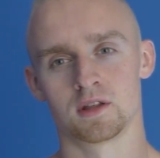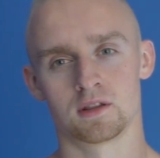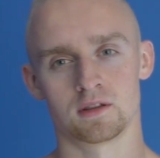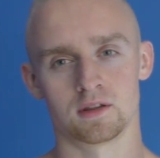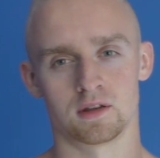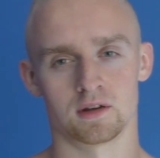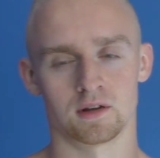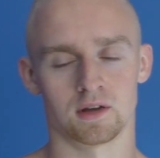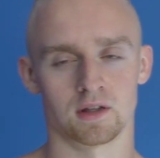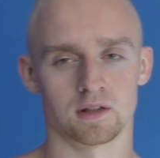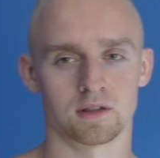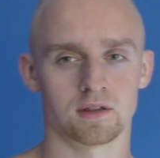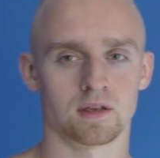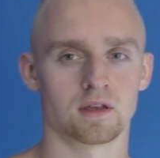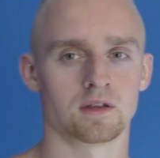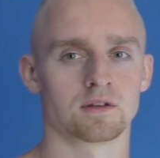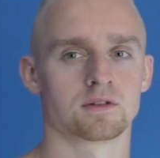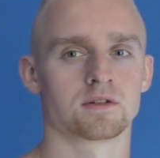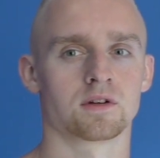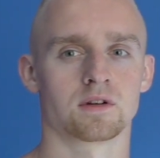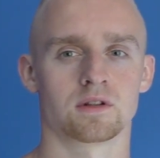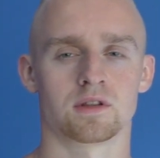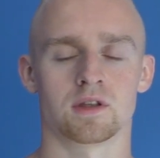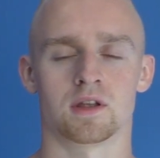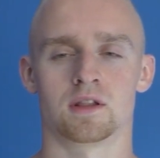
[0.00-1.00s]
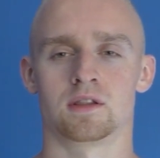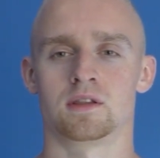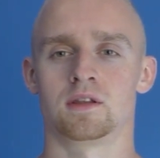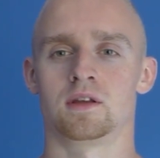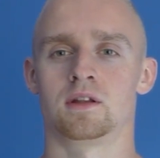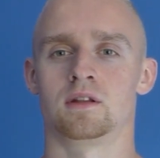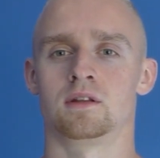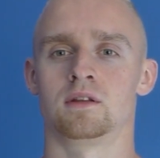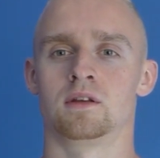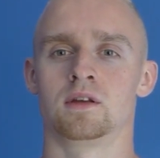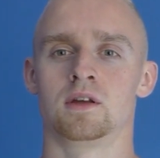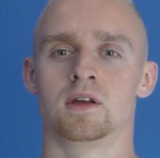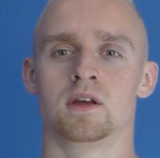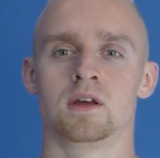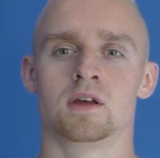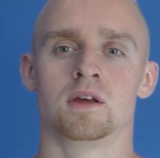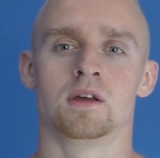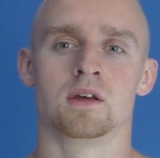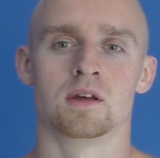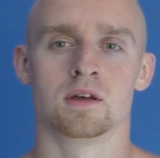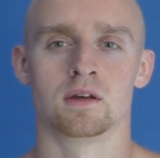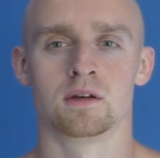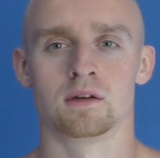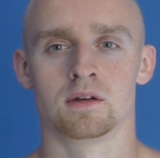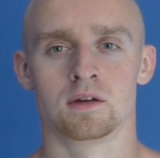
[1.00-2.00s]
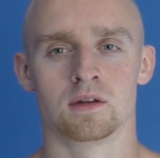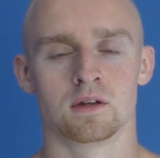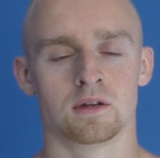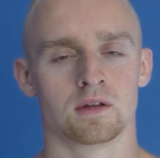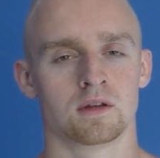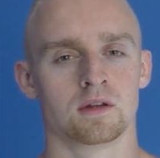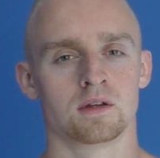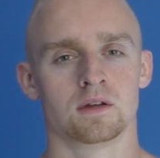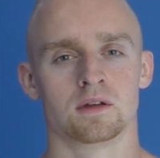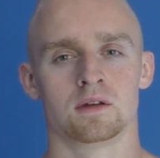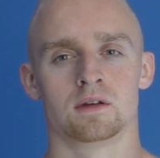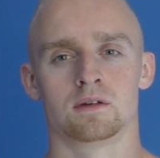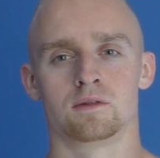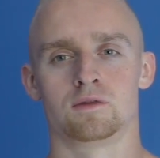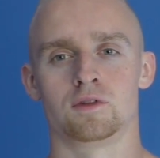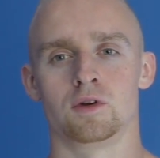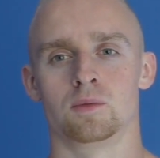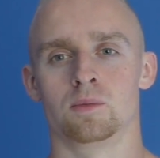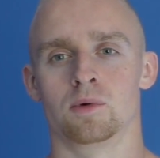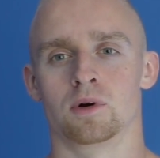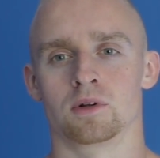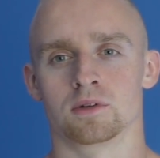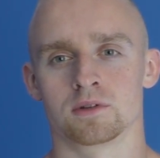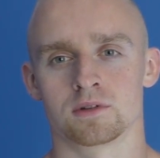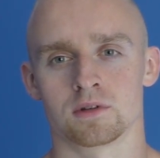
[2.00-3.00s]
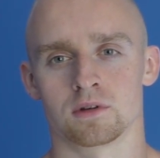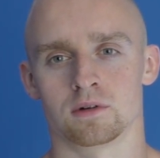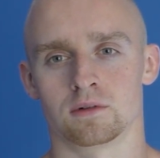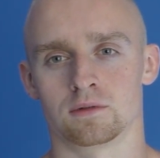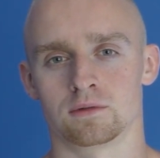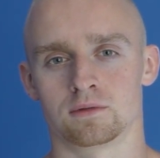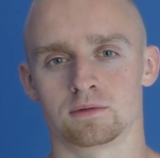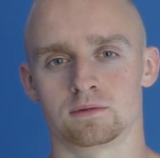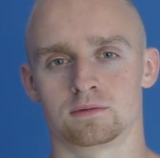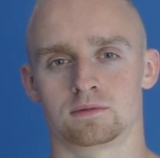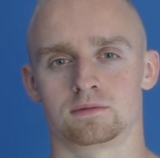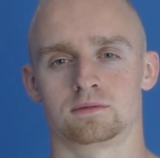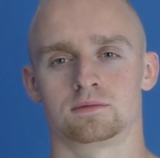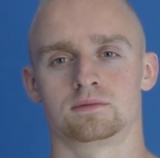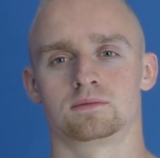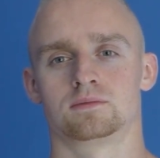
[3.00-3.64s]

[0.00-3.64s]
then get injured, and then a few months of